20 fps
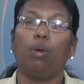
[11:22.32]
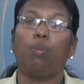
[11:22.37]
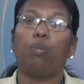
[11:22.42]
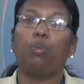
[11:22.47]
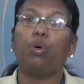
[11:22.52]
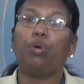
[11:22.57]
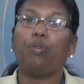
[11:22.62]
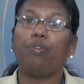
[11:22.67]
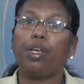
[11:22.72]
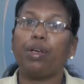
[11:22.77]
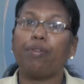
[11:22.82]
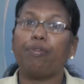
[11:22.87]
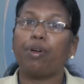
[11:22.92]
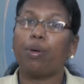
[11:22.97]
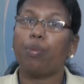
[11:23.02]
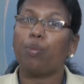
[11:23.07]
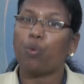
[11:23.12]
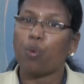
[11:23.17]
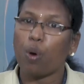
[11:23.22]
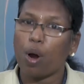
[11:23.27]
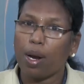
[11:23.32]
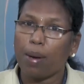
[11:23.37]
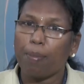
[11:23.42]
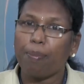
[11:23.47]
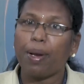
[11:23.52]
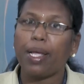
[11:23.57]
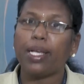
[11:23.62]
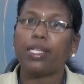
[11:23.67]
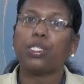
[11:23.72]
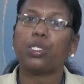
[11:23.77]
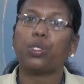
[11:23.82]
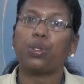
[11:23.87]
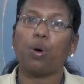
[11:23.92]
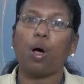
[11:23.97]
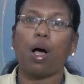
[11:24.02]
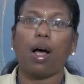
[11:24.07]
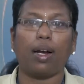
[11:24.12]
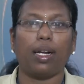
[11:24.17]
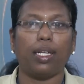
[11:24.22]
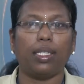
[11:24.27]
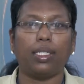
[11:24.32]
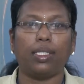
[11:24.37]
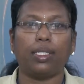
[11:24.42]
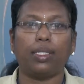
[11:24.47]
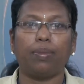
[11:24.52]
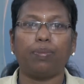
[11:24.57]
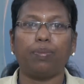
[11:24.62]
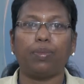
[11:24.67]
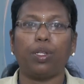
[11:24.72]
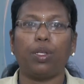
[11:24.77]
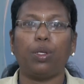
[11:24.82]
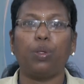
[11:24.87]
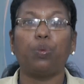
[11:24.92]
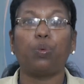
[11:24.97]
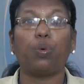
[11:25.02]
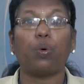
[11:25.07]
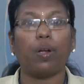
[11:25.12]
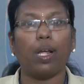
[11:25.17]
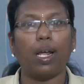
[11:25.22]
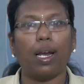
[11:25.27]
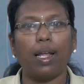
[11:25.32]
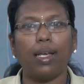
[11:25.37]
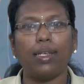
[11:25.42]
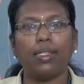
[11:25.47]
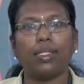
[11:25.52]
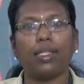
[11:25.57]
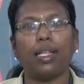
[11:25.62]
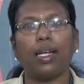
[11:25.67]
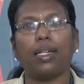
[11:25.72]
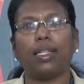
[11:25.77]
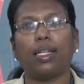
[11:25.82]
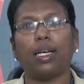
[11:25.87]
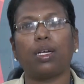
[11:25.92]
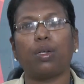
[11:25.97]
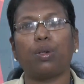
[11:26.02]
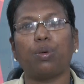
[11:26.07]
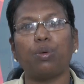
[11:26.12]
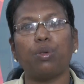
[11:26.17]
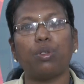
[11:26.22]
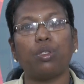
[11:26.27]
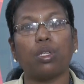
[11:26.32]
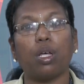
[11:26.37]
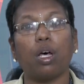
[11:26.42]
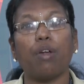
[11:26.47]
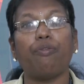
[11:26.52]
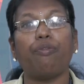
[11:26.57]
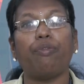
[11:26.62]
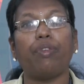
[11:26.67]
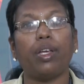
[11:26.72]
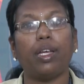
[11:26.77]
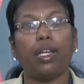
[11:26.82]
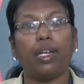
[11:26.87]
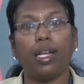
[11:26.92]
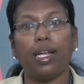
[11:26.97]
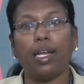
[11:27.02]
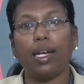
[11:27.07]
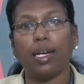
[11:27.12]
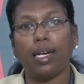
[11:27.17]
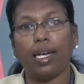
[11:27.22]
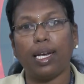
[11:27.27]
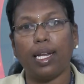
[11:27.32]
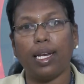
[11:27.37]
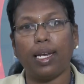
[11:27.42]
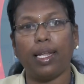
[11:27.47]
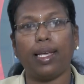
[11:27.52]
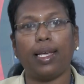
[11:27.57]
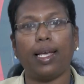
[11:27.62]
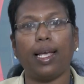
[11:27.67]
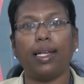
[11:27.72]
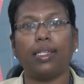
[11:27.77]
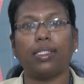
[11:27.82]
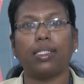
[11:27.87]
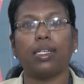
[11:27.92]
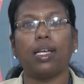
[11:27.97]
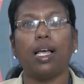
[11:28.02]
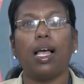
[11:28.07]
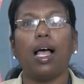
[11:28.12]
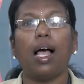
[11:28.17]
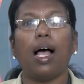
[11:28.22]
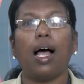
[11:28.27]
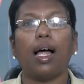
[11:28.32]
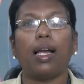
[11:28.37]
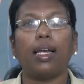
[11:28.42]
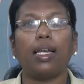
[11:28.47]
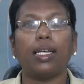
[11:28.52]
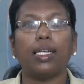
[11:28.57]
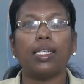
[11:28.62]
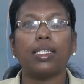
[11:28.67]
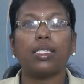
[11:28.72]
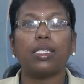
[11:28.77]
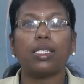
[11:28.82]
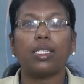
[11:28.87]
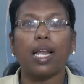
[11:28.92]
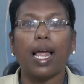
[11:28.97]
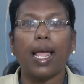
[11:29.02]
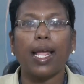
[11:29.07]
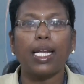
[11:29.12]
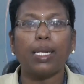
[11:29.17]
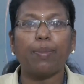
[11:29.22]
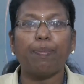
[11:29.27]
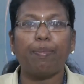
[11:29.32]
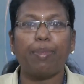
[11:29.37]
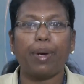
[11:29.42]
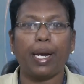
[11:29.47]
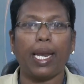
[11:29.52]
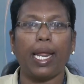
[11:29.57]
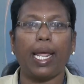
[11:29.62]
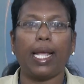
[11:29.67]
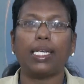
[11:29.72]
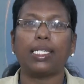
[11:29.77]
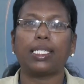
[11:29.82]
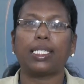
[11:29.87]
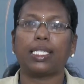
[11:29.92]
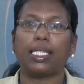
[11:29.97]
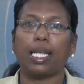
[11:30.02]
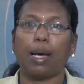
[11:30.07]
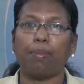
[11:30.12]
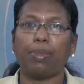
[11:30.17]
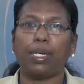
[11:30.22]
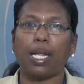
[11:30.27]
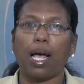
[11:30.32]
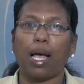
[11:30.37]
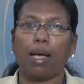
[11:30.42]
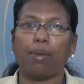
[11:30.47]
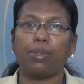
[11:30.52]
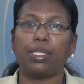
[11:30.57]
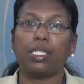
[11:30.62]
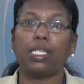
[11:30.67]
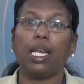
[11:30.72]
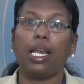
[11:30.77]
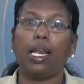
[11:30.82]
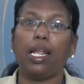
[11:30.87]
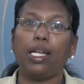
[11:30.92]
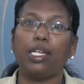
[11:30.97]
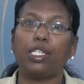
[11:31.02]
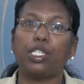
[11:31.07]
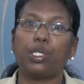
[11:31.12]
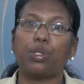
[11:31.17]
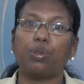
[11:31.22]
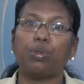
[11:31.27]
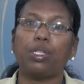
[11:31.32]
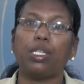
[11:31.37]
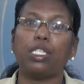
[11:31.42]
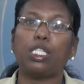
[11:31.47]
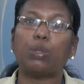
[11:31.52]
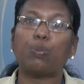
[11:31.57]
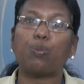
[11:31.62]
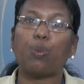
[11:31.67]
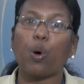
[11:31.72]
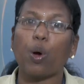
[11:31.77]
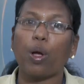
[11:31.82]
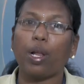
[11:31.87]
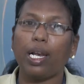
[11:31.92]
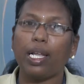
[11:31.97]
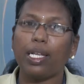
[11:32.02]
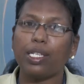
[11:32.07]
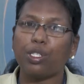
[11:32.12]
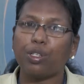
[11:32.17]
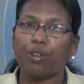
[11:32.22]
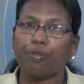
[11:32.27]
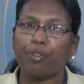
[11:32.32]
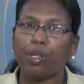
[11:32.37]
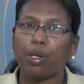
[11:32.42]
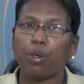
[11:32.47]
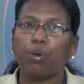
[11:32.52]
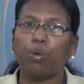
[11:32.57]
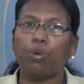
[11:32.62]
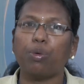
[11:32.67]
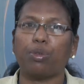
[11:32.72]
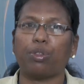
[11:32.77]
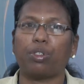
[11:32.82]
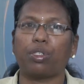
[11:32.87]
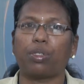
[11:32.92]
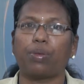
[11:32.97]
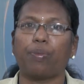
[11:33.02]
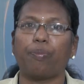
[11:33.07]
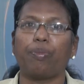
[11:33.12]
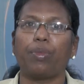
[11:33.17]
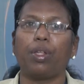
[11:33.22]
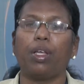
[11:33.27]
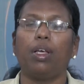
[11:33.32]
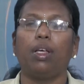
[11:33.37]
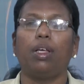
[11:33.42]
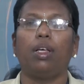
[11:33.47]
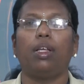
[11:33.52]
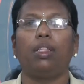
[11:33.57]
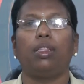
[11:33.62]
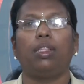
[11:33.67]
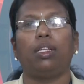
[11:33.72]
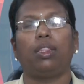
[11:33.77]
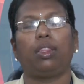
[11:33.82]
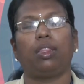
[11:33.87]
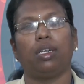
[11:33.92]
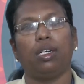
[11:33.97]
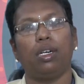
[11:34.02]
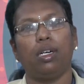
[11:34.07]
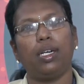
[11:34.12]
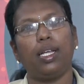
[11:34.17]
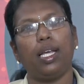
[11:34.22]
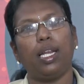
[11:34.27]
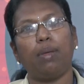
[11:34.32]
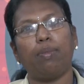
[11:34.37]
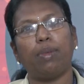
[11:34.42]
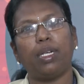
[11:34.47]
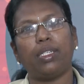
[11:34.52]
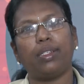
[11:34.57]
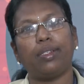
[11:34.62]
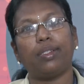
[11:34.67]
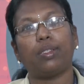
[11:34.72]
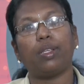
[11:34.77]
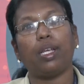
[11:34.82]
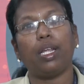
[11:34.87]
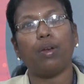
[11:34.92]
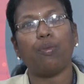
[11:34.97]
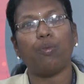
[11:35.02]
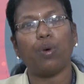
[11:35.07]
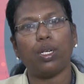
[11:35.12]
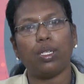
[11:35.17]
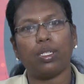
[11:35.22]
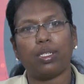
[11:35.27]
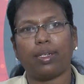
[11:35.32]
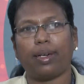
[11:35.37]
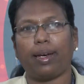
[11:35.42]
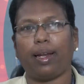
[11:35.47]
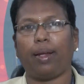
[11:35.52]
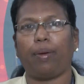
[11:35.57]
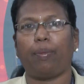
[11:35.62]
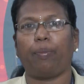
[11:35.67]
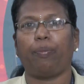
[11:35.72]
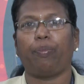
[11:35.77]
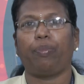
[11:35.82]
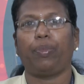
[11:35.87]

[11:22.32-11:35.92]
Moving from one place to another, you realize that the goods are very delicate and a slight break sometimes leads to the spoilage of the goods. The third element is inventory.